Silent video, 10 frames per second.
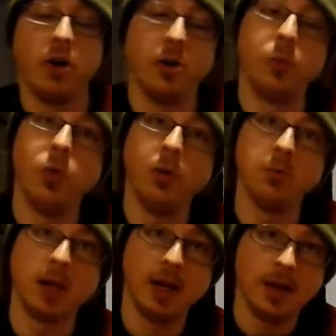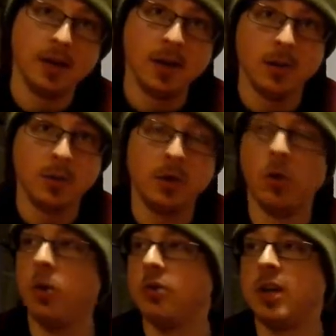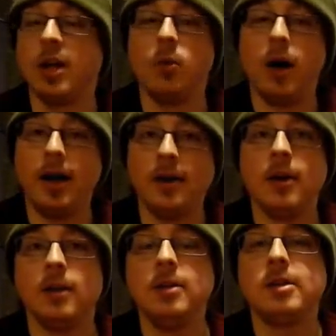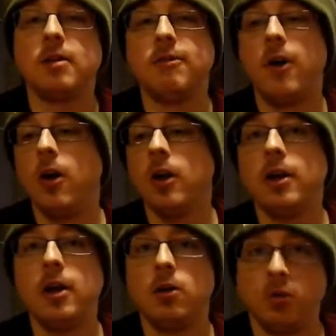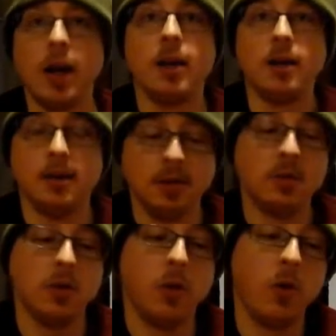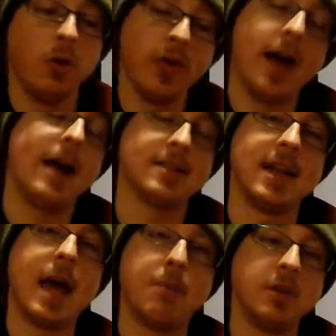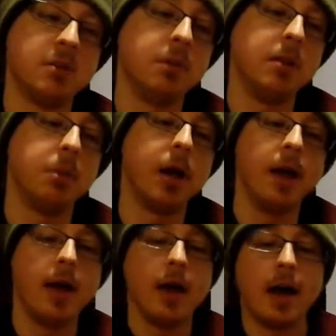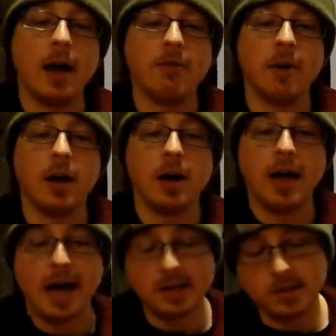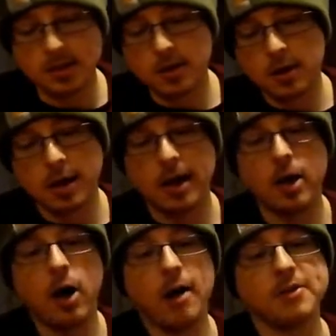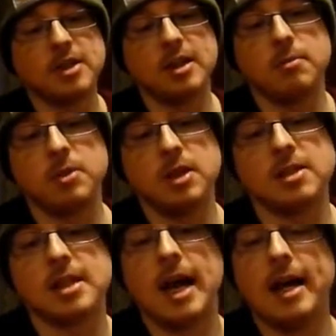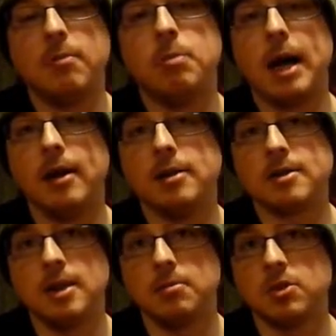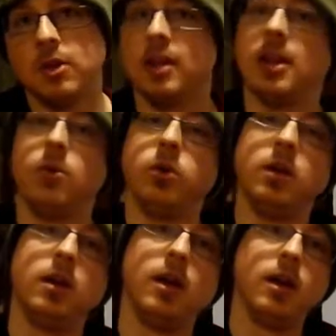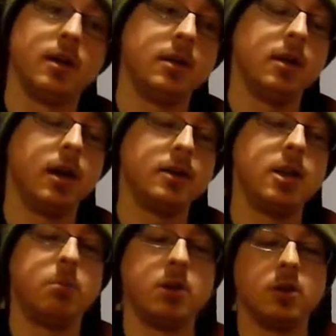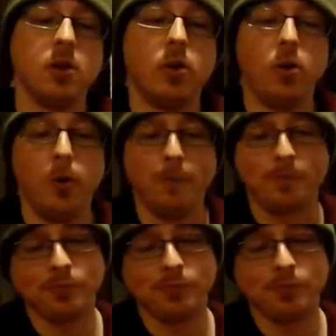On a warm day, when your hole's getting wider, these can fall right into the hole. That hasn't happened to me, but I've had to kind of offset them to the side and balance them so that they wouldn't tip into the hole.